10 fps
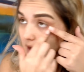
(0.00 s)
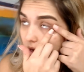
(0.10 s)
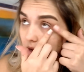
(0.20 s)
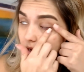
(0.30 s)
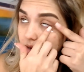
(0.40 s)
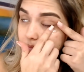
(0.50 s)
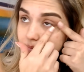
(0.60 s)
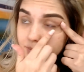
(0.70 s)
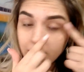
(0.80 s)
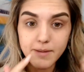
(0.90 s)

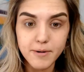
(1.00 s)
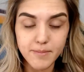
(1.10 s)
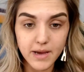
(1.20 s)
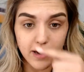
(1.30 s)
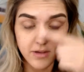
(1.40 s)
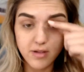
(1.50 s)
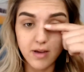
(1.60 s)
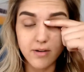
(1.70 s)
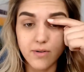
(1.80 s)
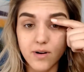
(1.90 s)
when I put my
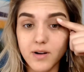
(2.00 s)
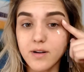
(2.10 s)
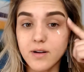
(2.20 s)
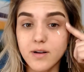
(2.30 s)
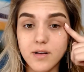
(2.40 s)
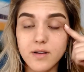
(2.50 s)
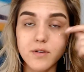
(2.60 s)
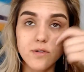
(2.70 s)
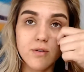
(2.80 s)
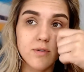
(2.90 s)
eyeshadow on, all I have to
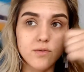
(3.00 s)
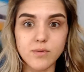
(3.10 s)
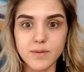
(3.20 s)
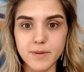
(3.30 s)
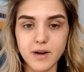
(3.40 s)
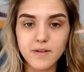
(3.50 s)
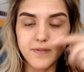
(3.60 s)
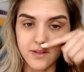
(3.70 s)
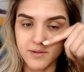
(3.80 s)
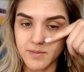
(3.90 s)
do is rip it off
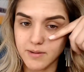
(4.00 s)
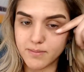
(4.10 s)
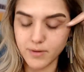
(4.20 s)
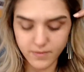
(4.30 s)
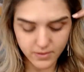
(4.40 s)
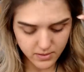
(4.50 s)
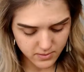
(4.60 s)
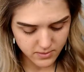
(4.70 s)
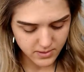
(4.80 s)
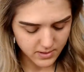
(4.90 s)
and there'll be a perfectly straight